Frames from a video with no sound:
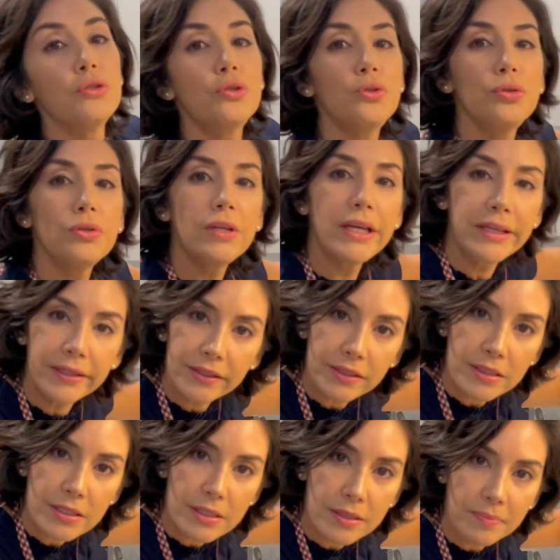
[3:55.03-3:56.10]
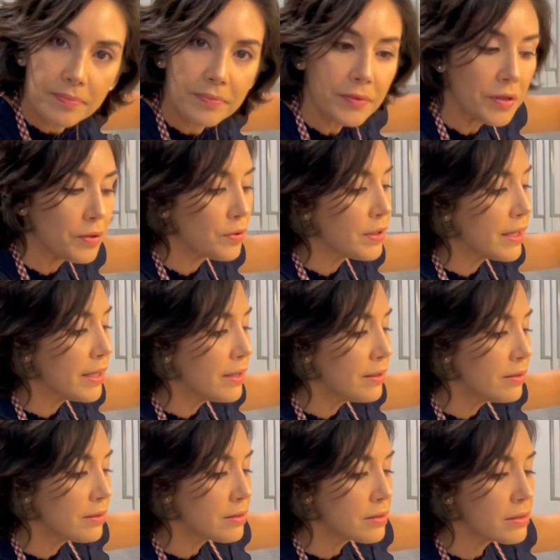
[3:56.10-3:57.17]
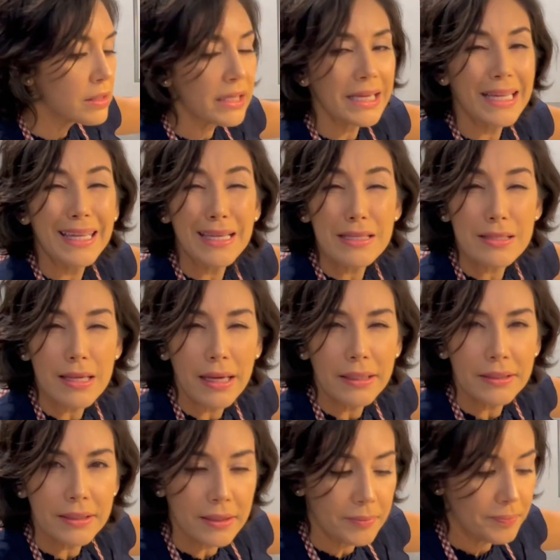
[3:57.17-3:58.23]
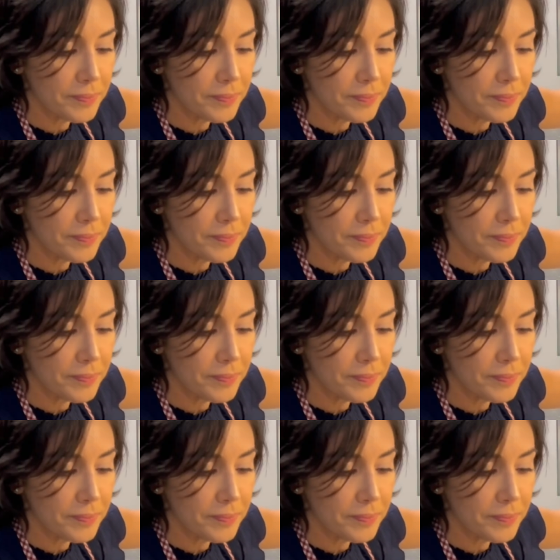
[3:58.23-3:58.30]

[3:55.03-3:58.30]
2 layers, okay? It's like a lasagna.